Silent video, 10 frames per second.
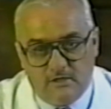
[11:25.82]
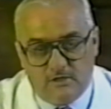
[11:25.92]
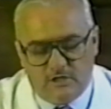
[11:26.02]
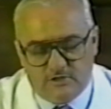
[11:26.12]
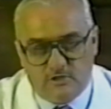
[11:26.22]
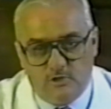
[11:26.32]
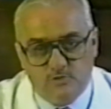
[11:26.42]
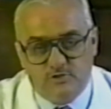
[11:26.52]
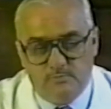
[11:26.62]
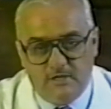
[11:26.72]
as close
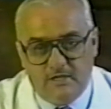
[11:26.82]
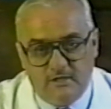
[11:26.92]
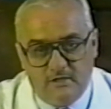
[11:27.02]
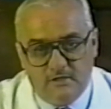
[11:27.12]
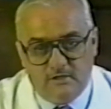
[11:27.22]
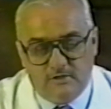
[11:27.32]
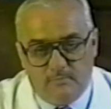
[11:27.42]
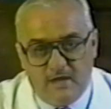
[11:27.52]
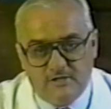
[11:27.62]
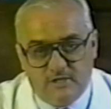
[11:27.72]
to being the
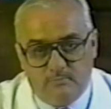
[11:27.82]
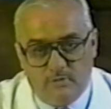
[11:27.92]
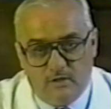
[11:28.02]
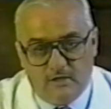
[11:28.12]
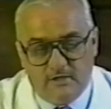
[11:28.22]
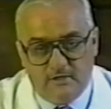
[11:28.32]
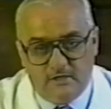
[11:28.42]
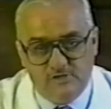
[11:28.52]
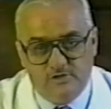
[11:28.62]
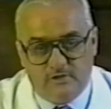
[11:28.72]
magic bullet
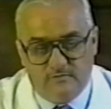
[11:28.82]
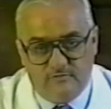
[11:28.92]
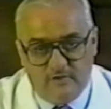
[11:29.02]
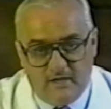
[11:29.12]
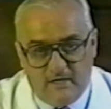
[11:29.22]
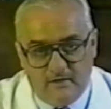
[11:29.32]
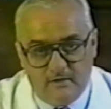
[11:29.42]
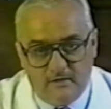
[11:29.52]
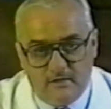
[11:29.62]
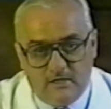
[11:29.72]
as you can find.
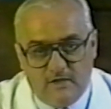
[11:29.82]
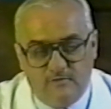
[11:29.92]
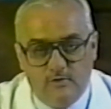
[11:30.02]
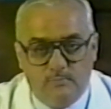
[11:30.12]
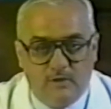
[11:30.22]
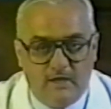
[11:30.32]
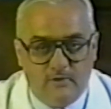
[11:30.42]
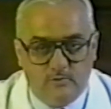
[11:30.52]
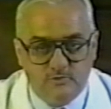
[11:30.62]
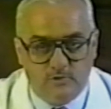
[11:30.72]
If you apply
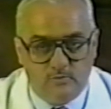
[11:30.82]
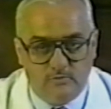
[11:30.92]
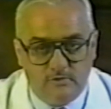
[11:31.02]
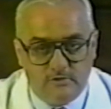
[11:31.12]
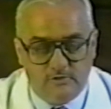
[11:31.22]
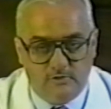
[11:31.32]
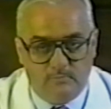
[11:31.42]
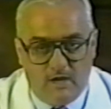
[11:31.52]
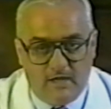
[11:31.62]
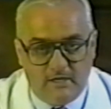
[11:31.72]
ozone to the
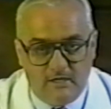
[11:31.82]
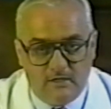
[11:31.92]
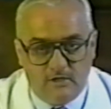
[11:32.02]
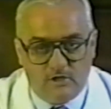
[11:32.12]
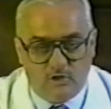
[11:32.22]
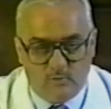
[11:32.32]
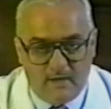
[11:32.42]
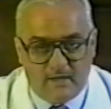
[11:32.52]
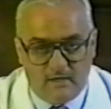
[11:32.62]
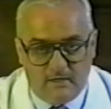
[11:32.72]
body
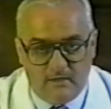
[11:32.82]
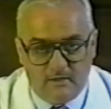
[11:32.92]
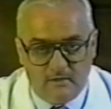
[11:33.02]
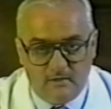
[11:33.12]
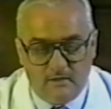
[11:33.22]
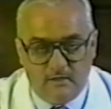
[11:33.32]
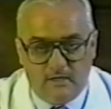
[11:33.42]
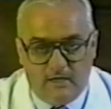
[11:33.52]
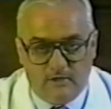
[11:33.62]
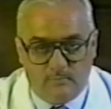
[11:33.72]
correctly,
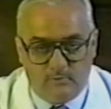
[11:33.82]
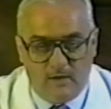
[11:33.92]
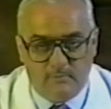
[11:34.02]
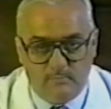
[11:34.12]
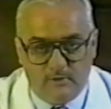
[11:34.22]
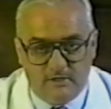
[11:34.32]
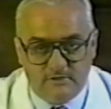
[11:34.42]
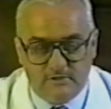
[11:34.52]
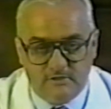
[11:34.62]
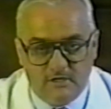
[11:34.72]
in the proper
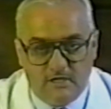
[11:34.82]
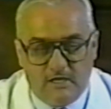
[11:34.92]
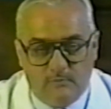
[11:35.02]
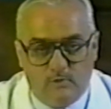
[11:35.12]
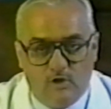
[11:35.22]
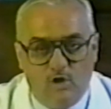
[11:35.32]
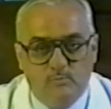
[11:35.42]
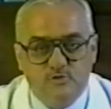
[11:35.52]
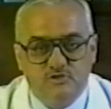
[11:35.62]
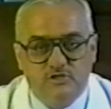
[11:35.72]
places, it will
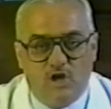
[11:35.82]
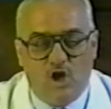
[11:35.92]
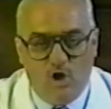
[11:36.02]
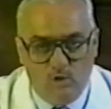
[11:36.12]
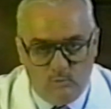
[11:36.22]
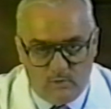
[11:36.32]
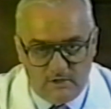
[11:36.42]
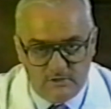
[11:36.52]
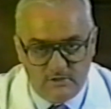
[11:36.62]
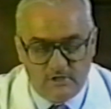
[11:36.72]
almost
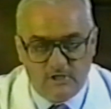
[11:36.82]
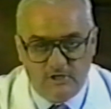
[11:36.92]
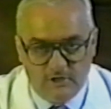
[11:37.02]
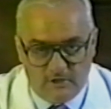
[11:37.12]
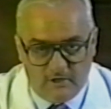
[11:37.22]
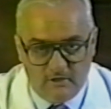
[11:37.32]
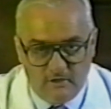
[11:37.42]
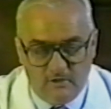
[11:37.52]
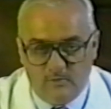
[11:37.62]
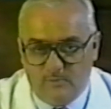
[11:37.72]
always cure
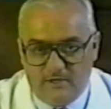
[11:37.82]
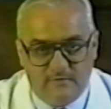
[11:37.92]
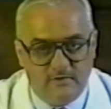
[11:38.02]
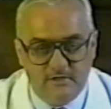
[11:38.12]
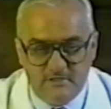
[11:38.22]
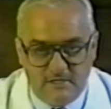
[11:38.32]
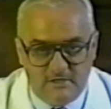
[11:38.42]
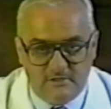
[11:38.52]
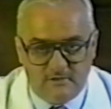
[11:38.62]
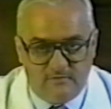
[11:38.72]
whatever disease
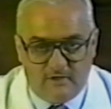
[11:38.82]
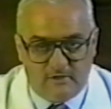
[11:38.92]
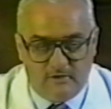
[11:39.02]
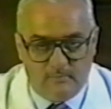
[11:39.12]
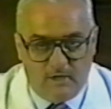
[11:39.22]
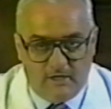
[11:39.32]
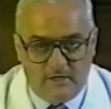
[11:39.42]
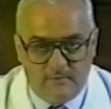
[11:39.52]
is affecting the body.